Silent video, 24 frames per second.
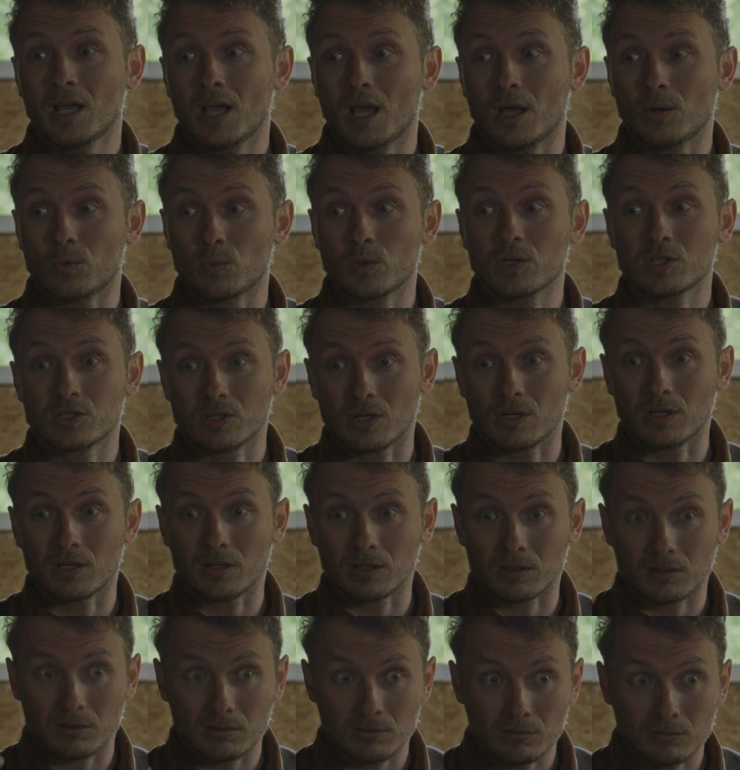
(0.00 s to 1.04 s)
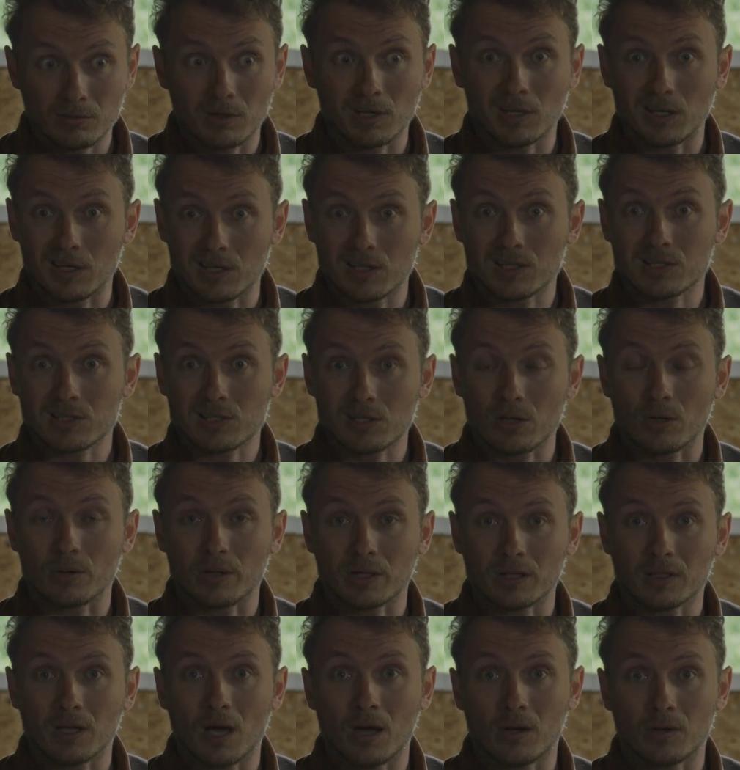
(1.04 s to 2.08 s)
And we started really
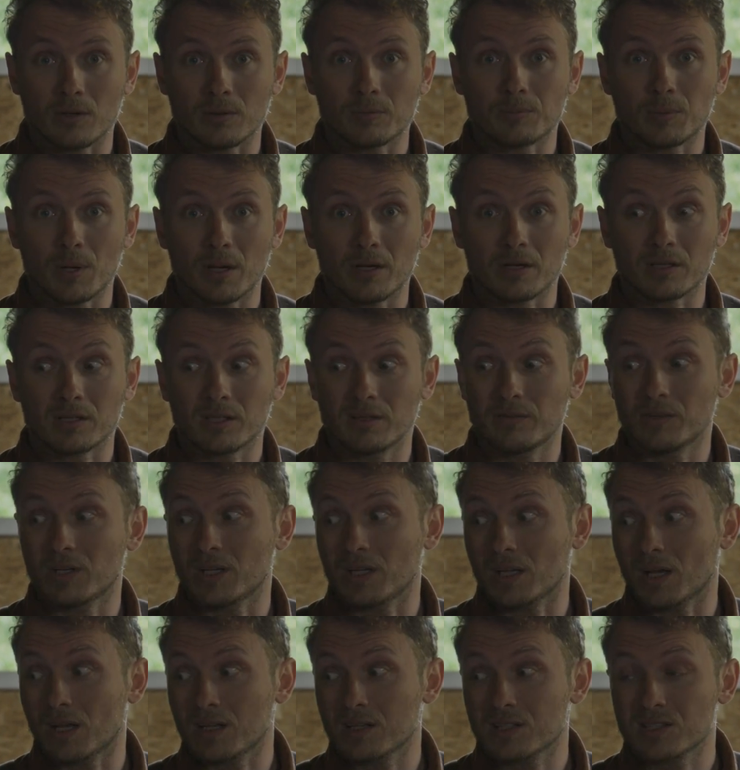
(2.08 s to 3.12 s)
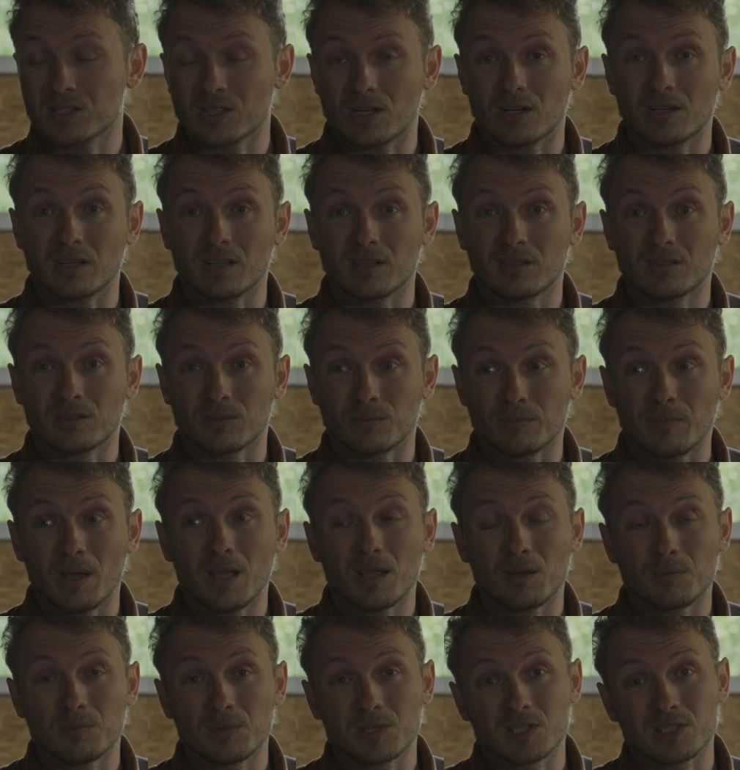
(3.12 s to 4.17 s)
slowing down in productivity and starting to
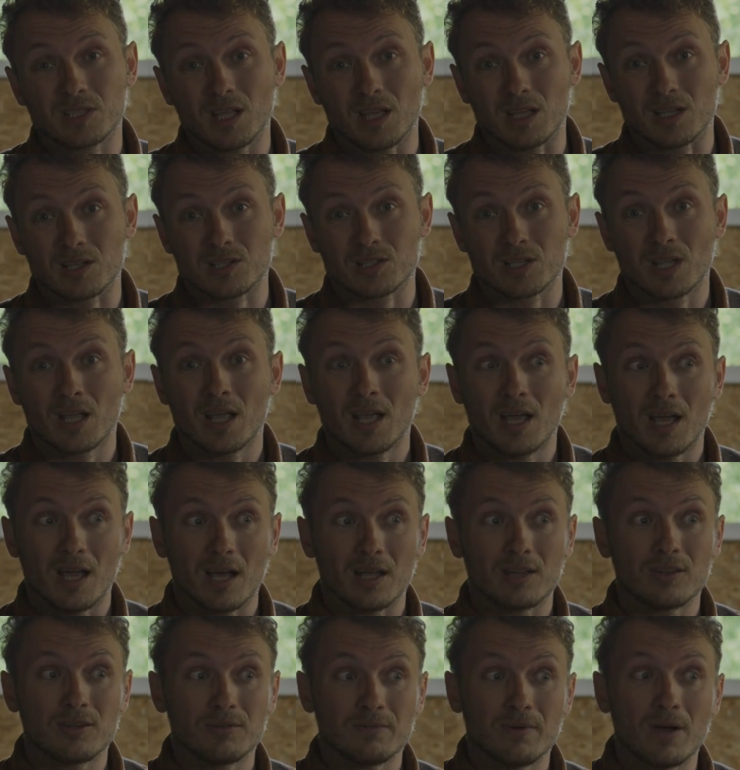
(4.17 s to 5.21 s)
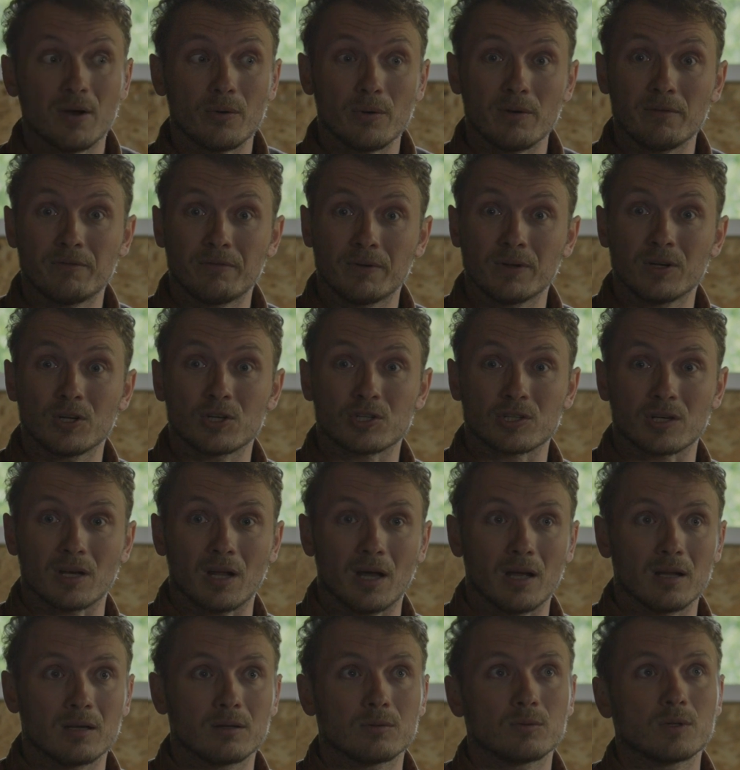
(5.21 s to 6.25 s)
make mistakes at the very finish
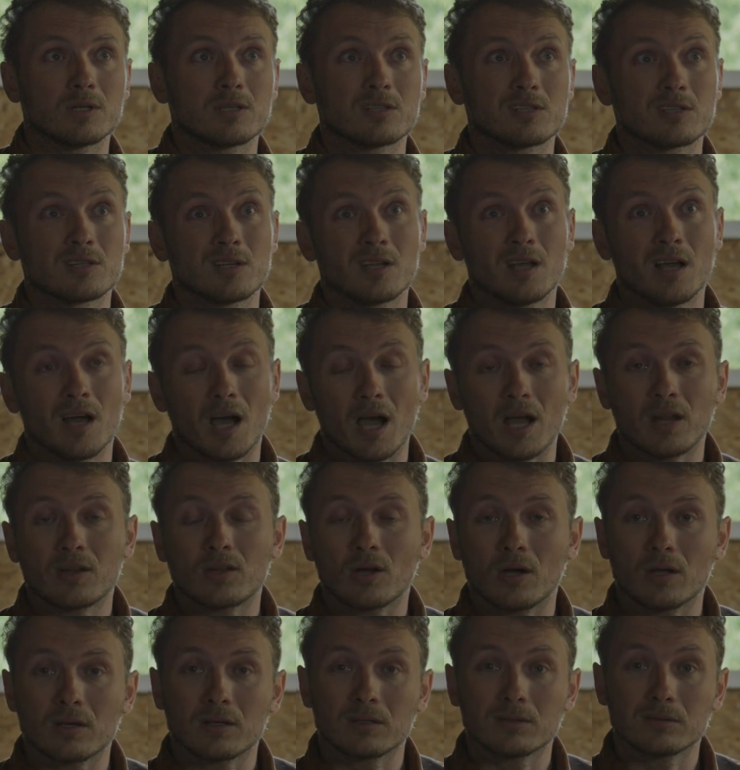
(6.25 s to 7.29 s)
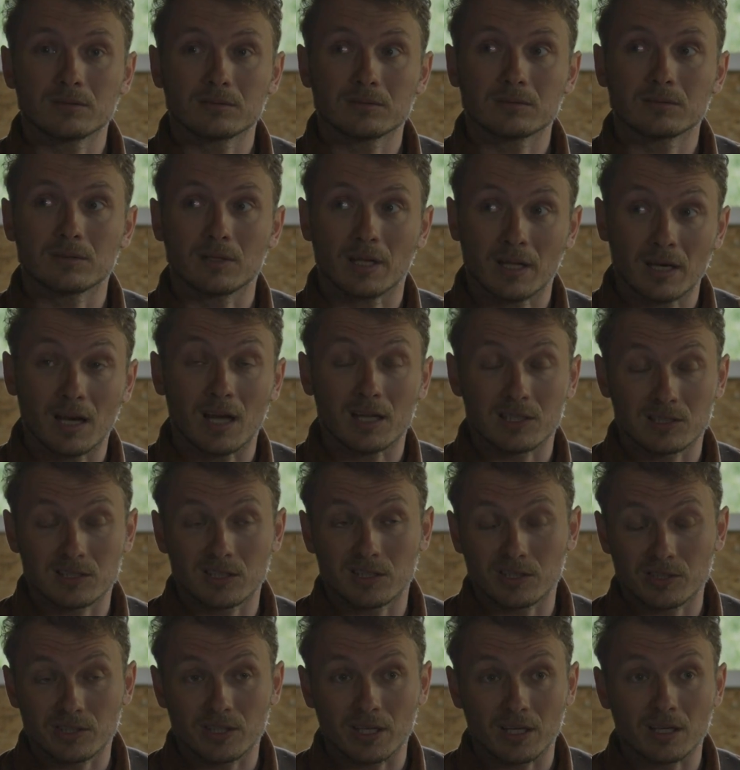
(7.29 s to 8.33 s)
line, which I thought, and I
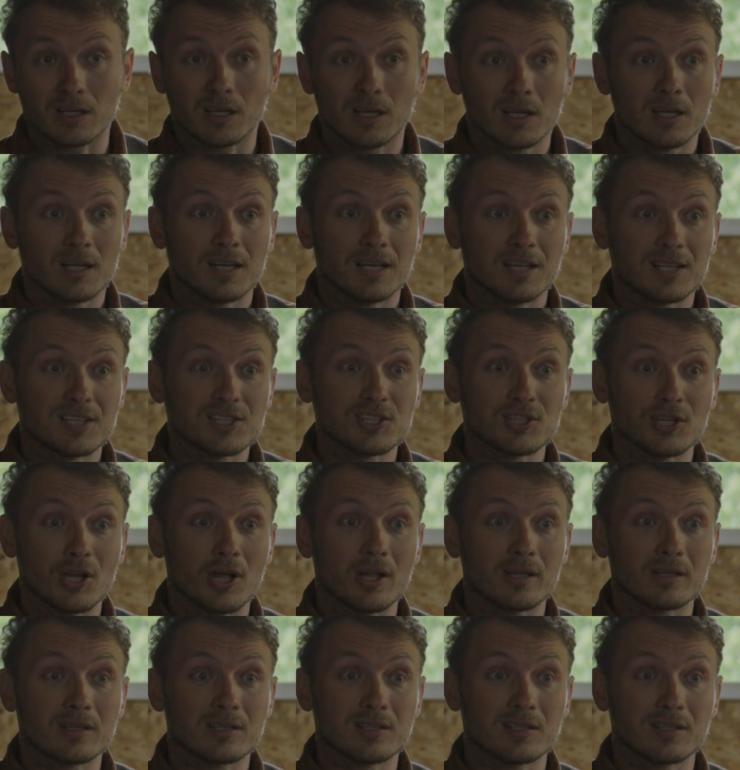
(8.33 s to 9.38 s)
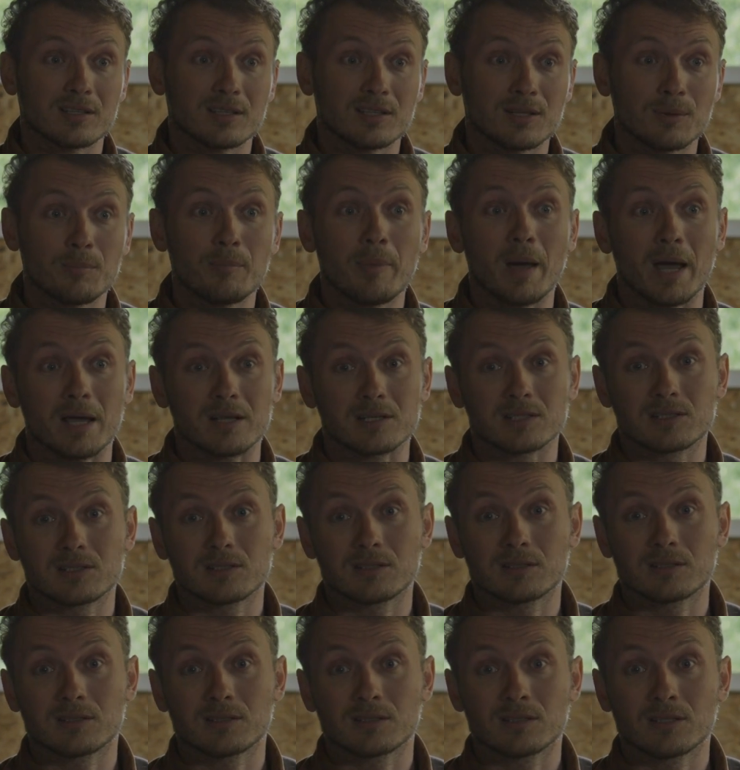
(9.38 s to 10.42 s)
still think, it's not the best.